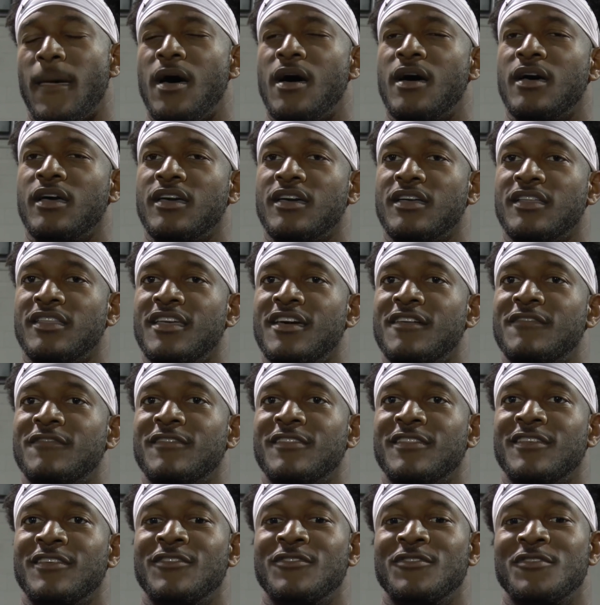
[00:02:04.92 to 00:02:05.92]
Oh, yeah,
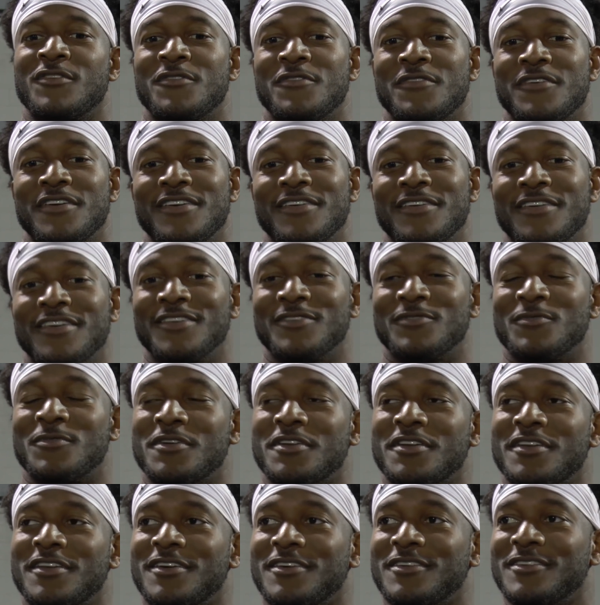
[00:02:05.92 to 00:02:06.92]
definitely. You know, he's
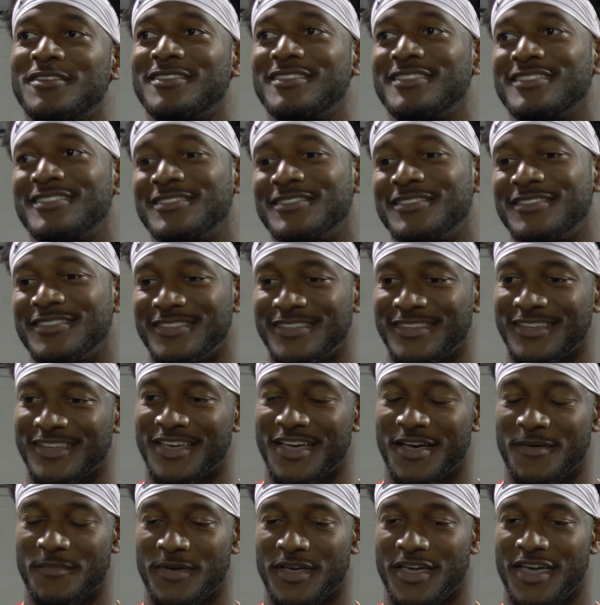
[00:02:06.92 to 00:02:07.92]
one of those
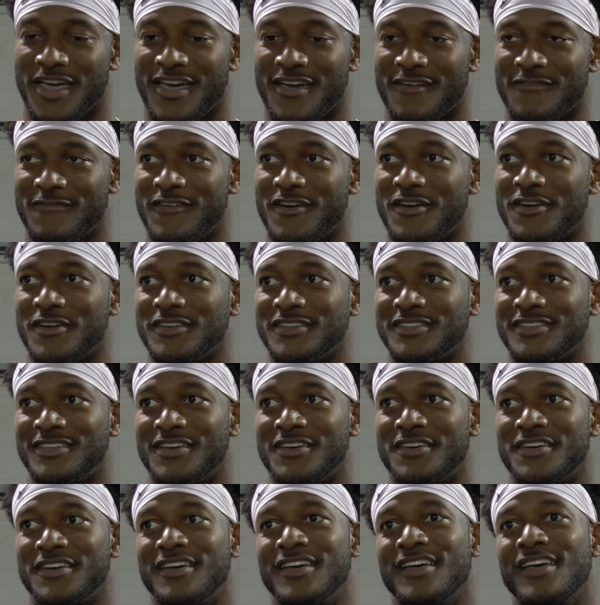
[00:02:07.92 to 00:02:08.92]
coming head first.
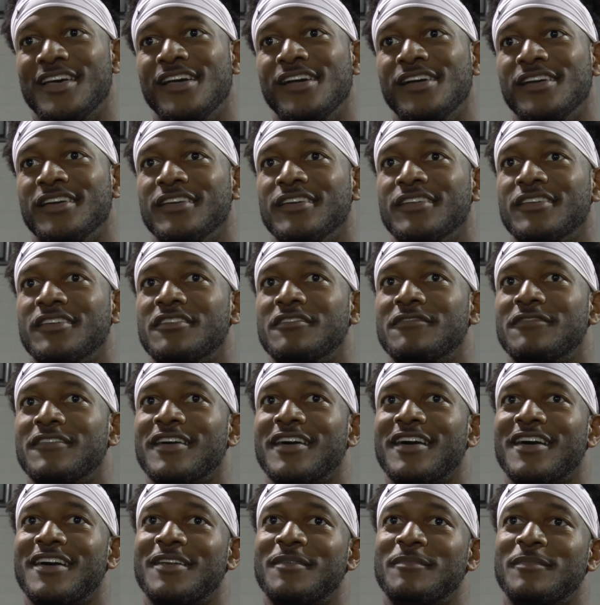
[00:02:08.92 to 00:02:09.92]
So, you know, if
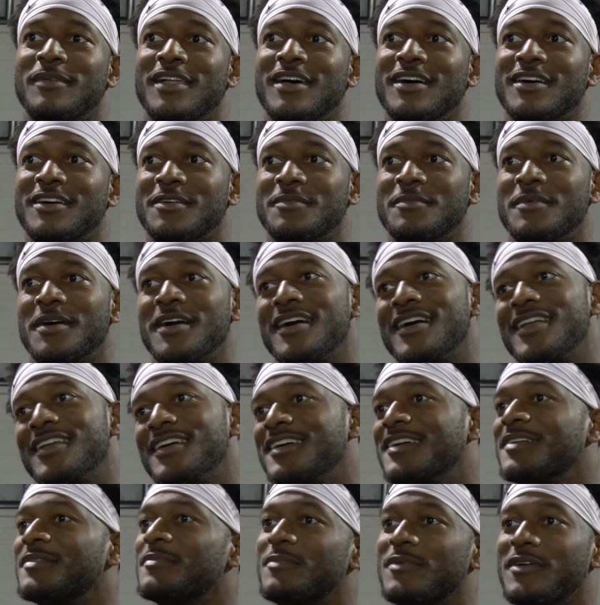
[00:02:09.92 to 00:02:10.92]
I got to block him, I got
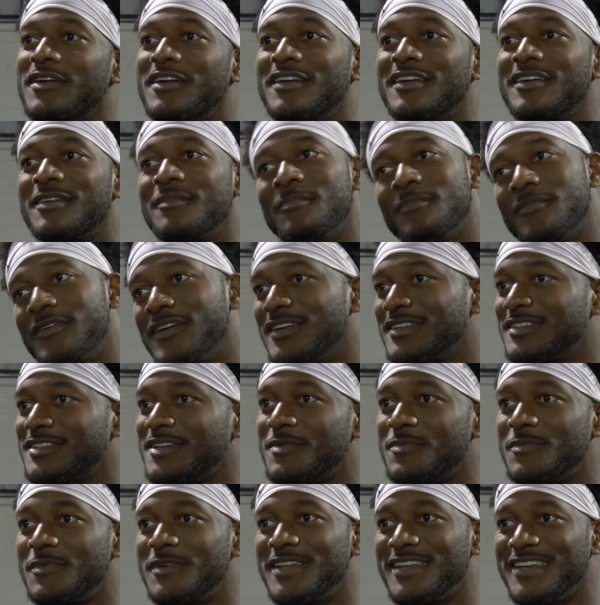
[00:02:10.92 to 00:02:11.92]
to bring
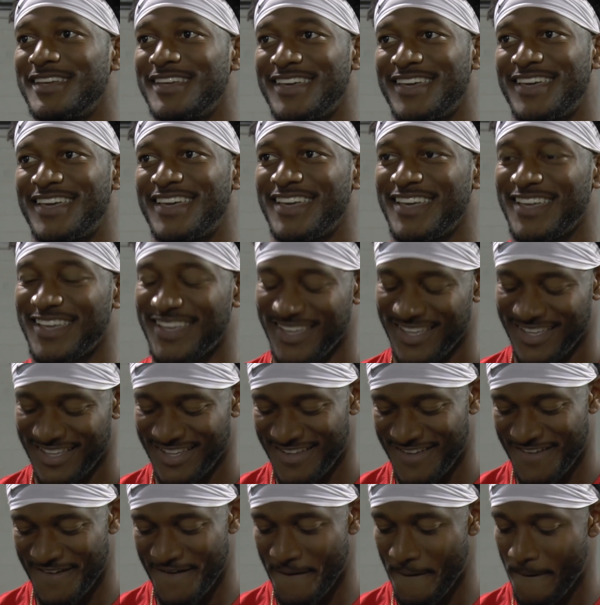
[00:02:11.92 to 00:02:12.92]
something with it. Do you
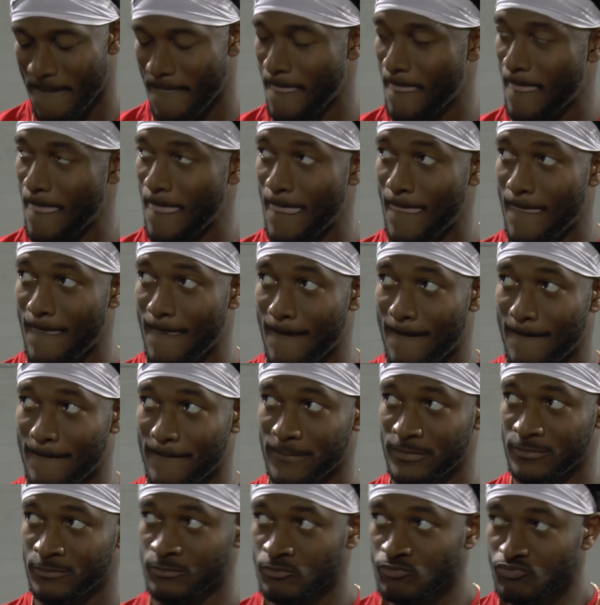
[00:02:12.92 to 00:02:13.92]
really, I mean,
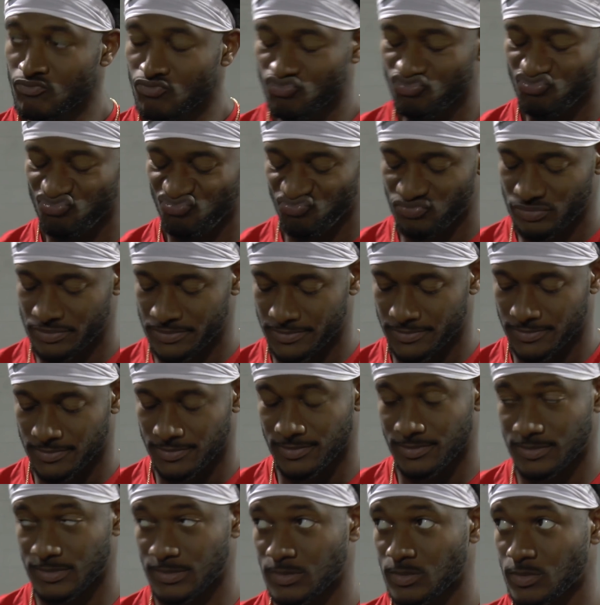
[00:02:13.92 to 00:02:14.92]
does a guy like that really just
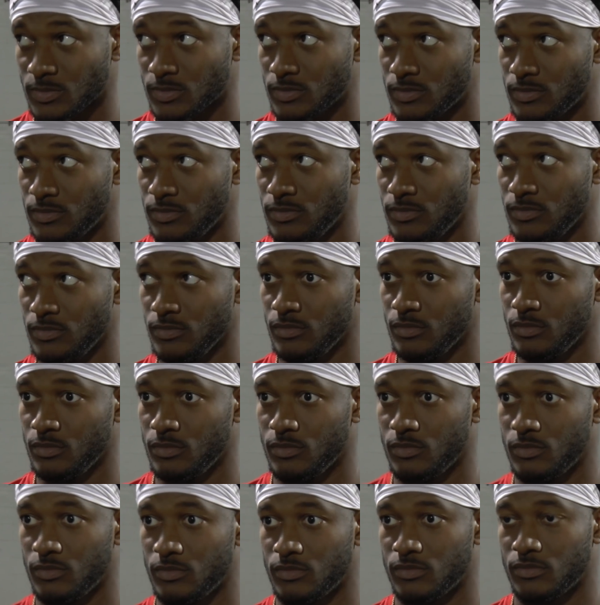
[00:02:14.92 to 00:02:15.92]
jump out on video
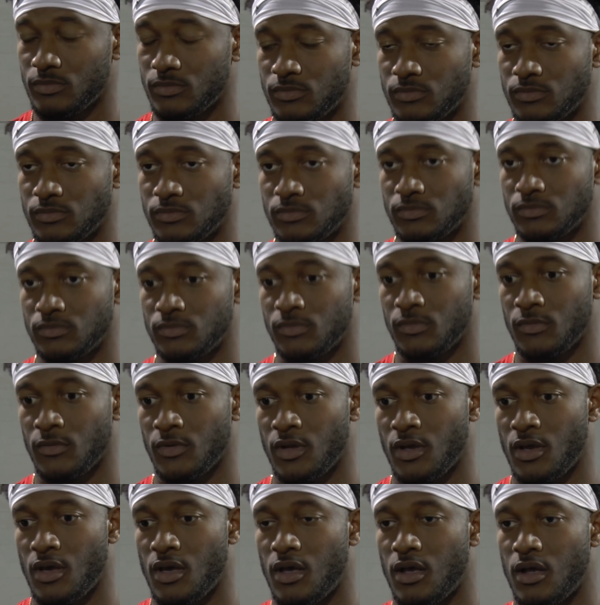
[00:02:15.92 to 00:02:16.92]
when you watch him? I mean,
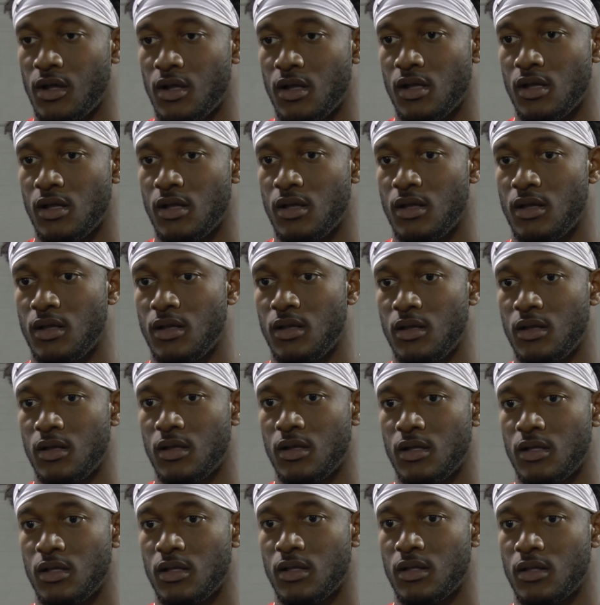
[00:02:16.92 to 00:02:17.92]
his attitude or
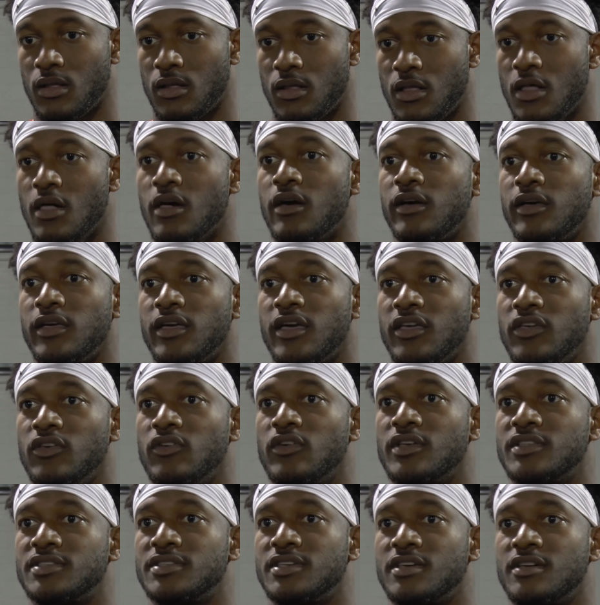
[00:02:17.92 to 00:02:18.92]
his
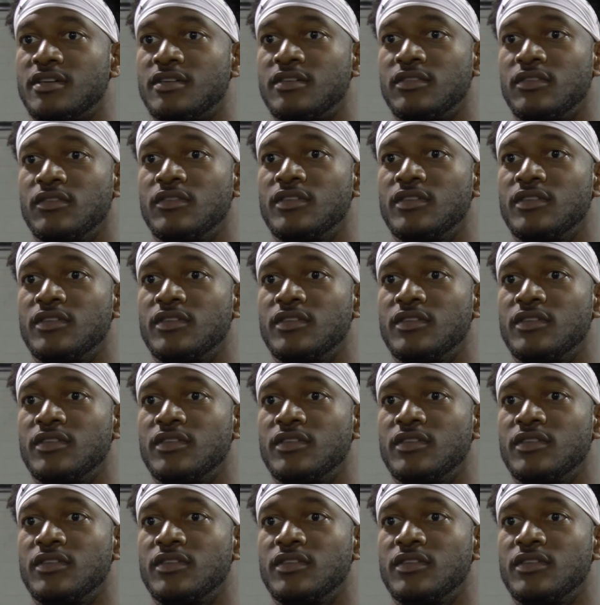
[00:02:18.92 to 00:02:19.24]
ability?